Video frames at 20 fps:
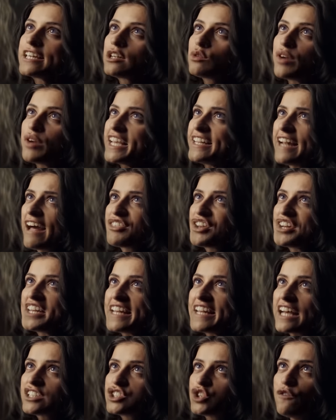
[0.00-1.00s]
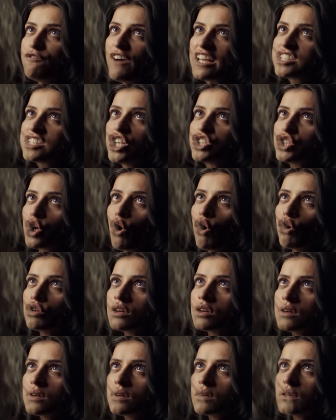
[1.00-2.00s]
an inherently unlikable
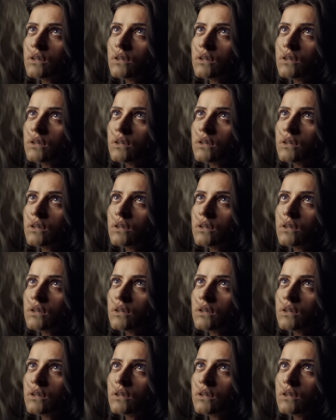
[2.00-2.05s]
character.